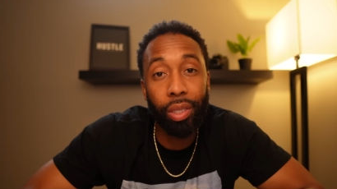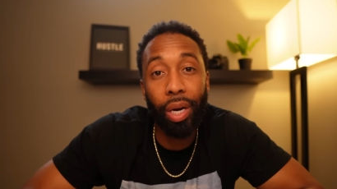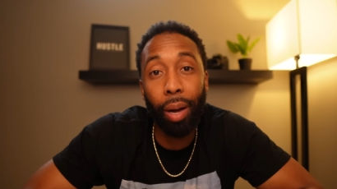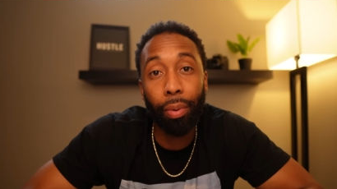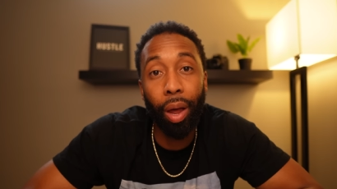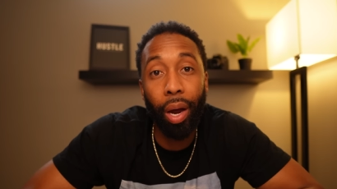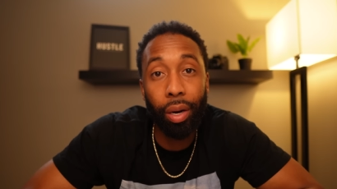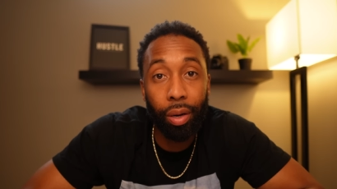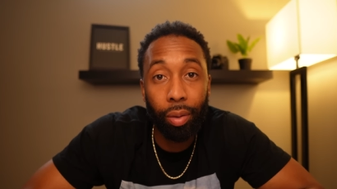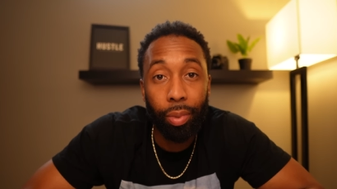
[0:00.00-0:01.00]
job
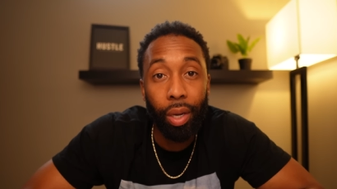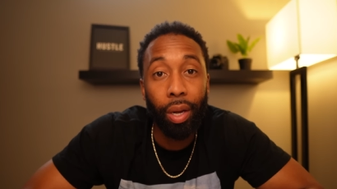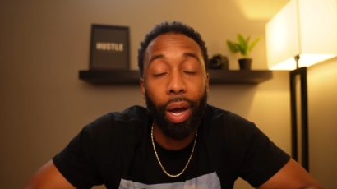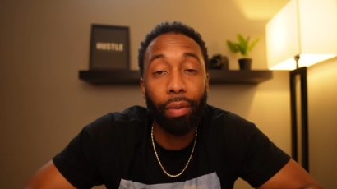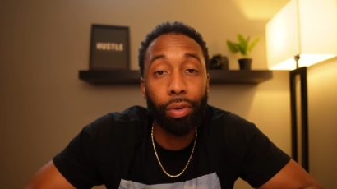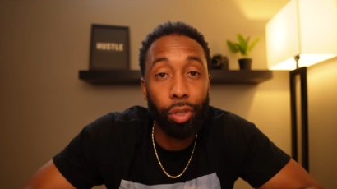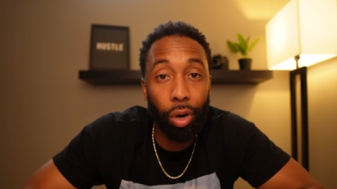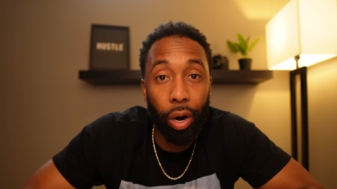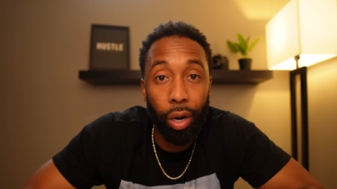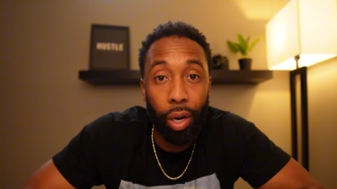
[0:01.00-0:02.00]
lined up have a
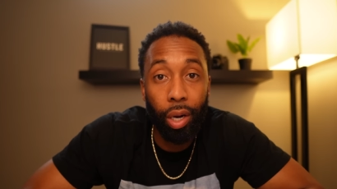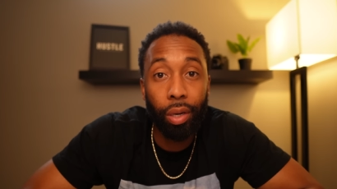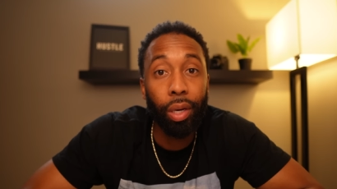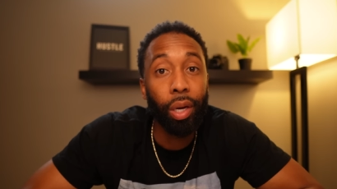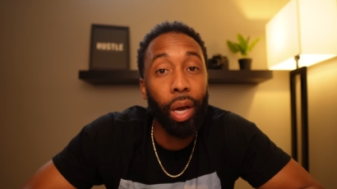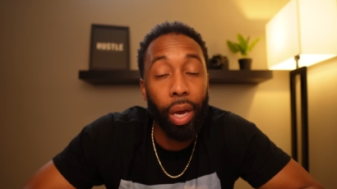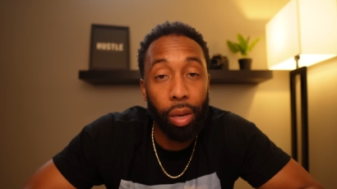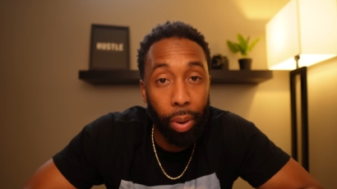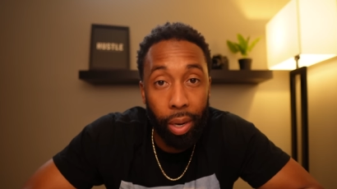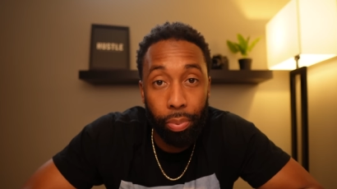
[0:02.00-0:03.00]
start date, have
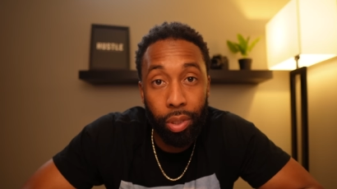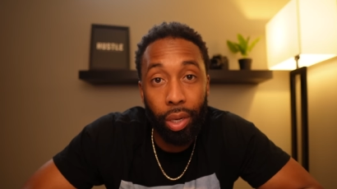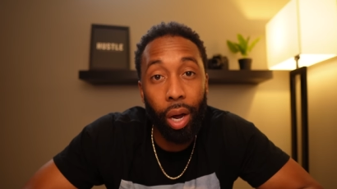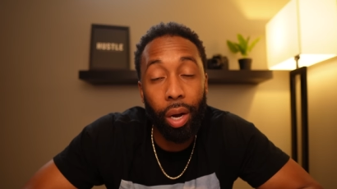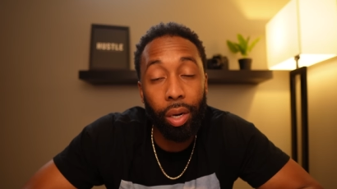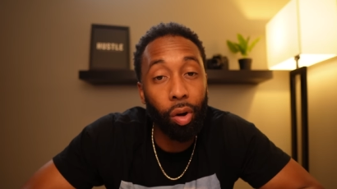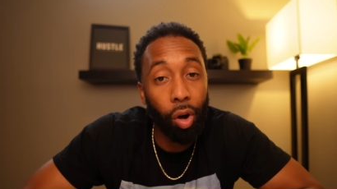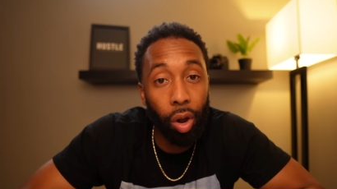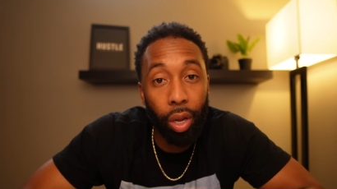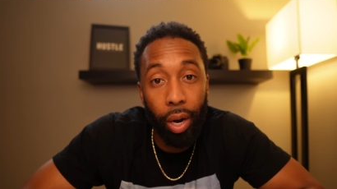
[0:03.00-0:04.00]
your paper signed,
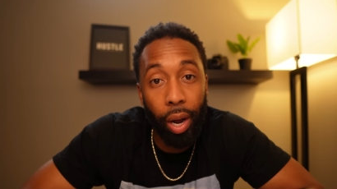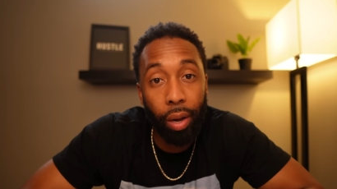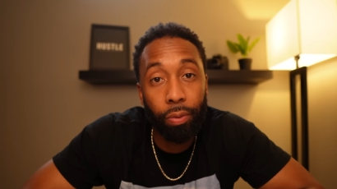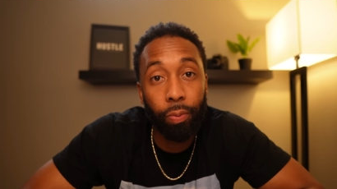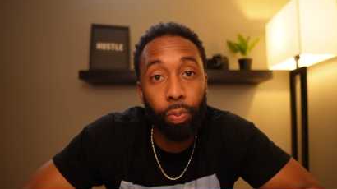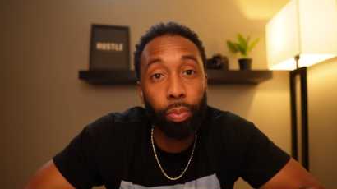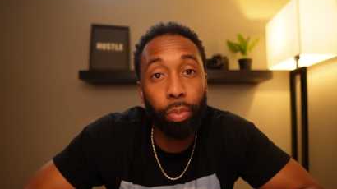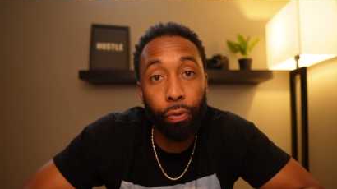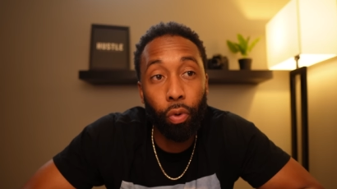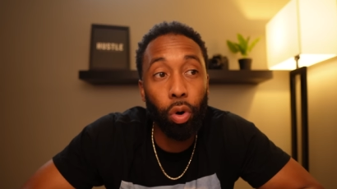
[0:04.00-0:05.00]
all of that
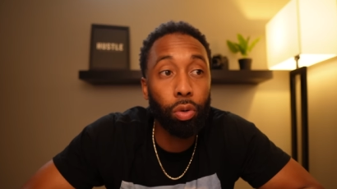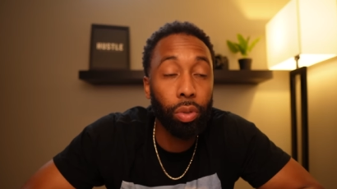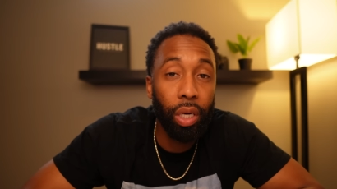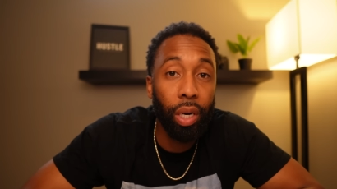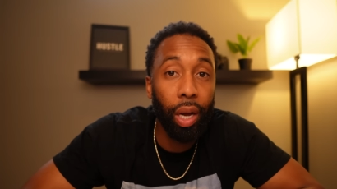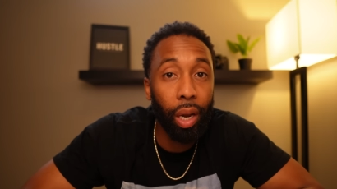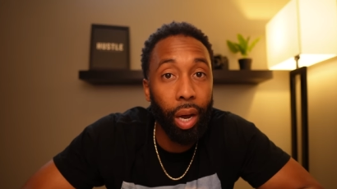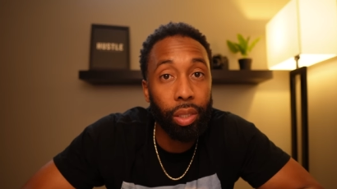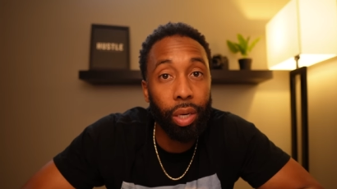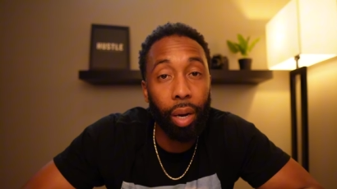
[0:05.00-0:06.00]
before you leave that
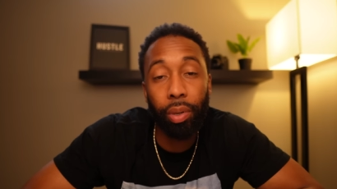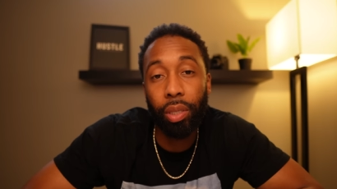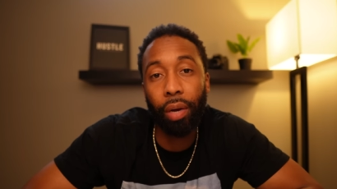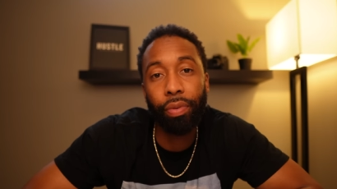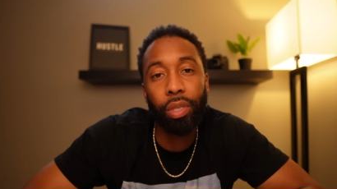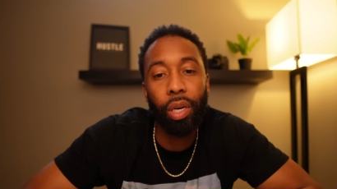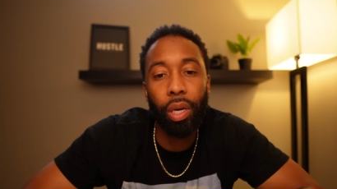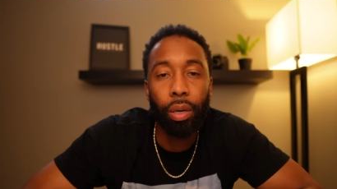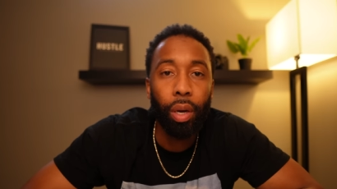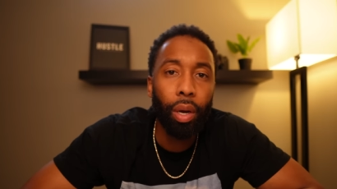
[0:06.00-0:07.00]
last job. Because I've
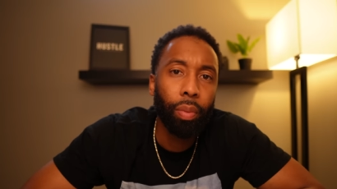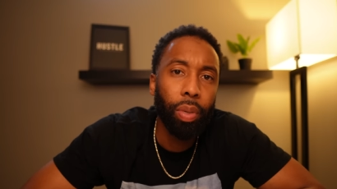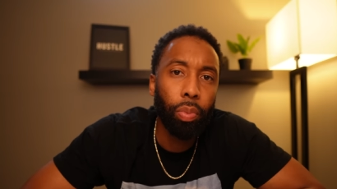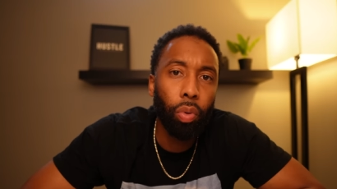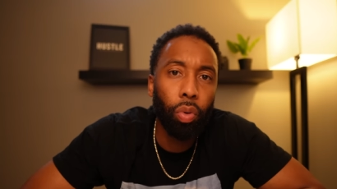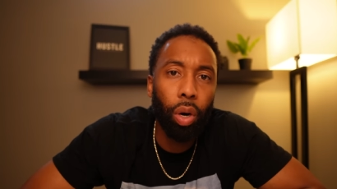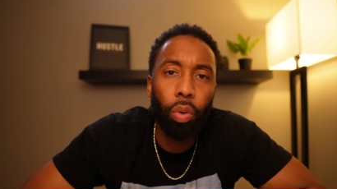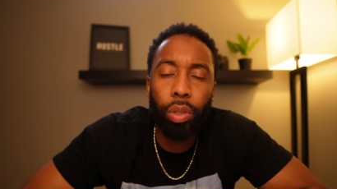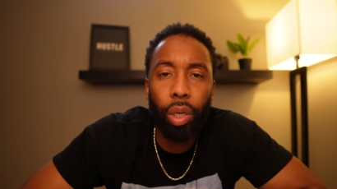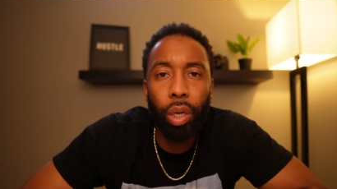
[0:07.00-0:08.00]
seen people
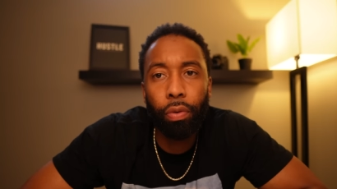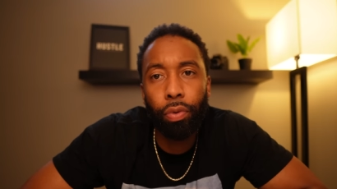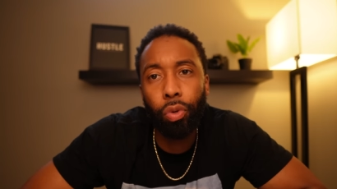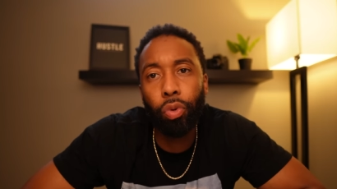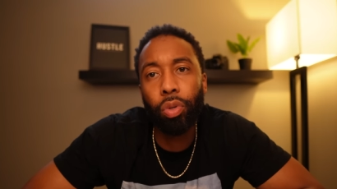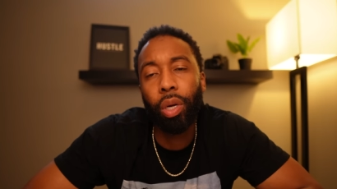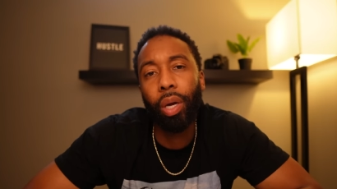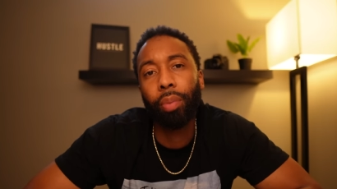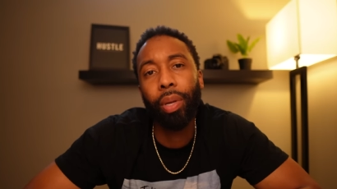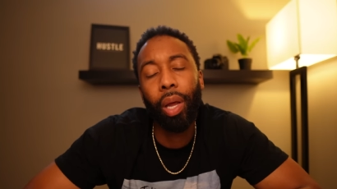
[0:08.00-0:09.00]
go into interviews and
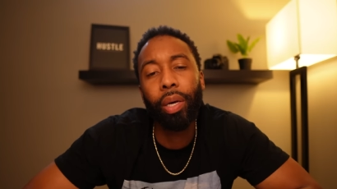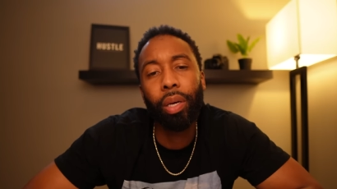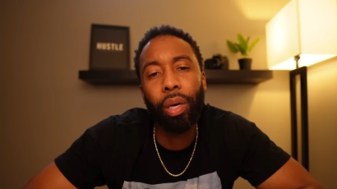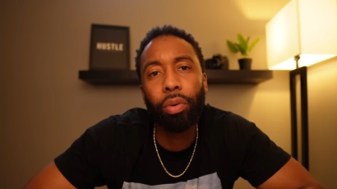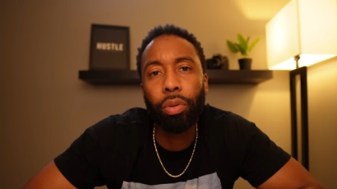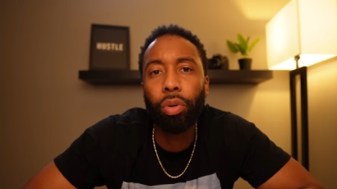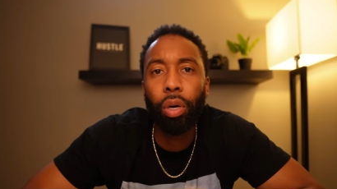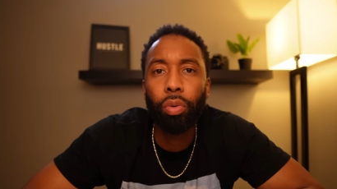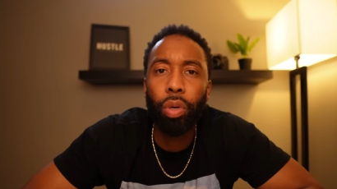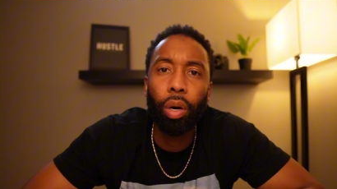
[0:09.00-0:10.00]
they'd be like, yeah, you
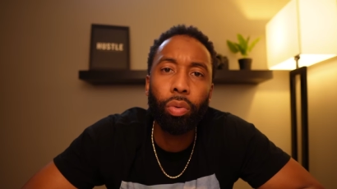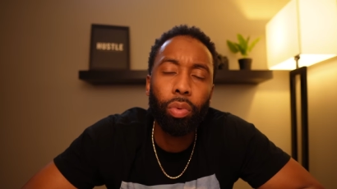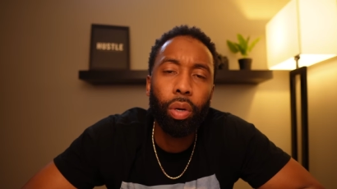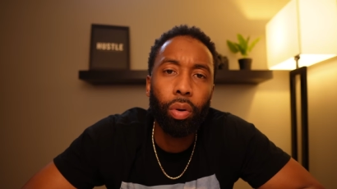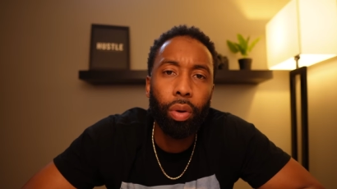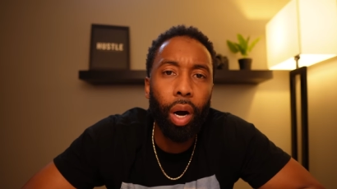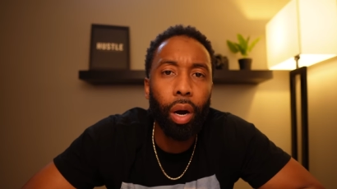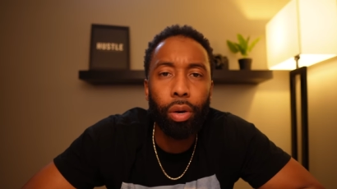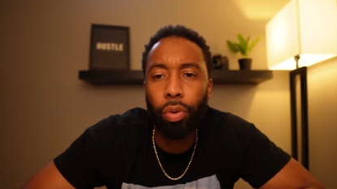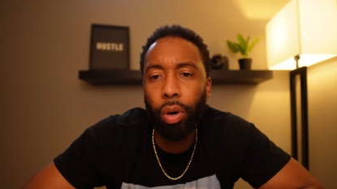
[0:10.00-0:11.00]
know, we're gonna we're gonna
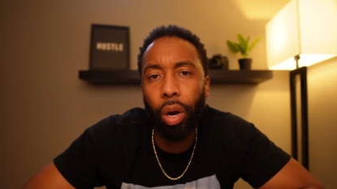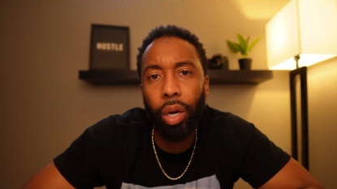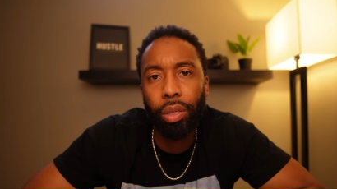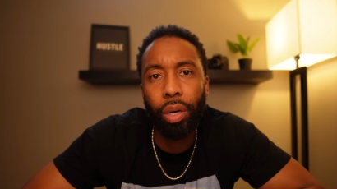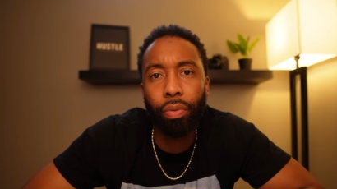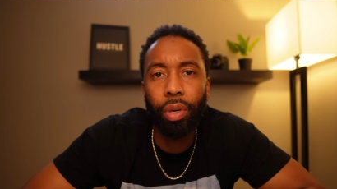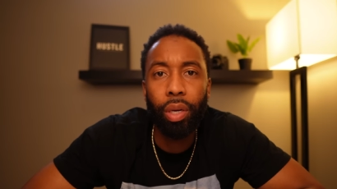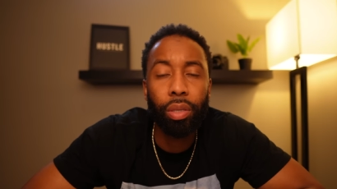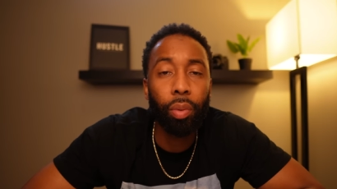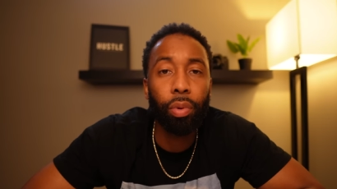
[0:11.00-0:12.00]
hire you and all that stuff, and
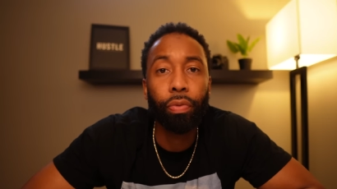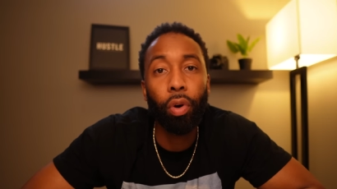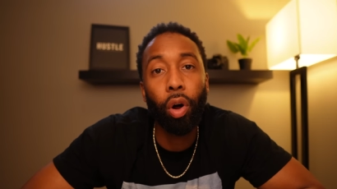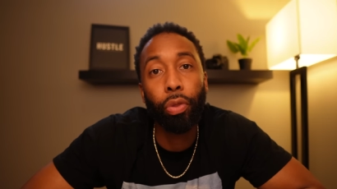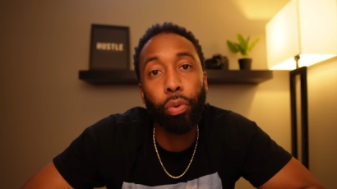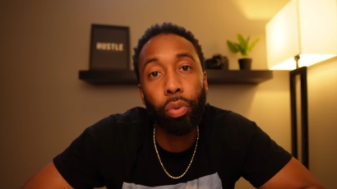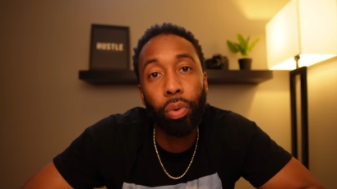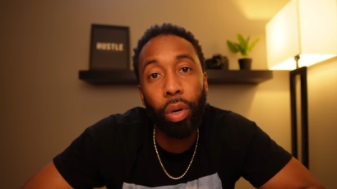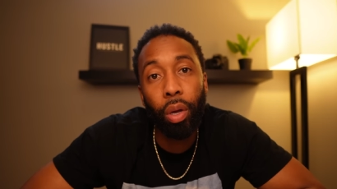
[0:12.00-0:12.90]
then something fall through